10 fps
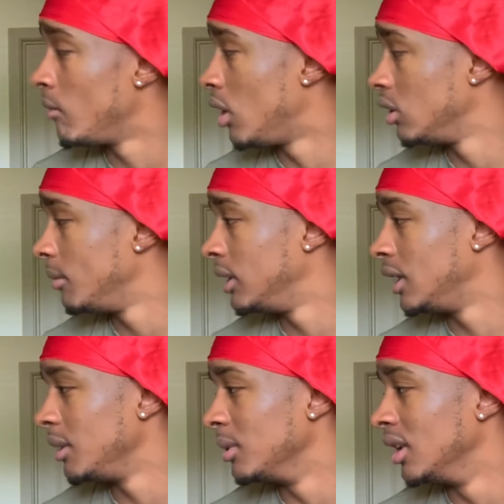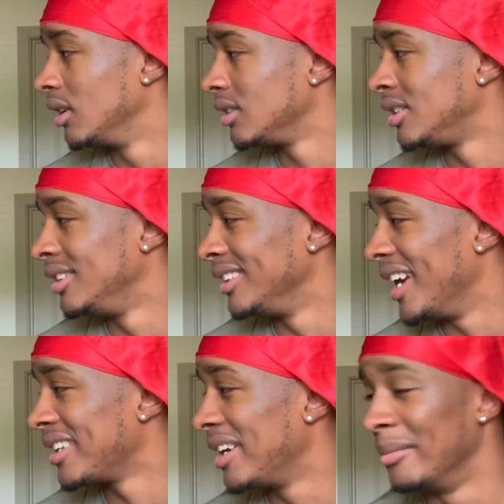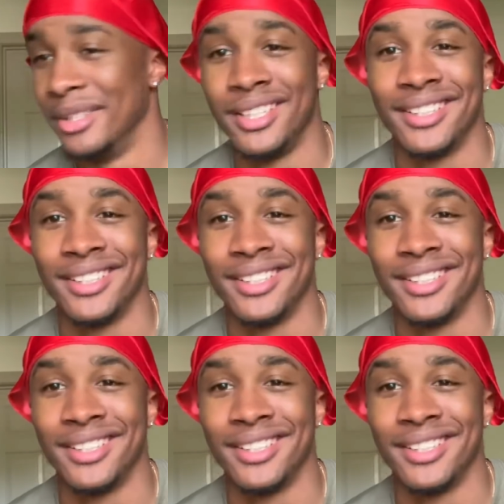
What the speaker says: Hold on, Ladybug. Daddy coming.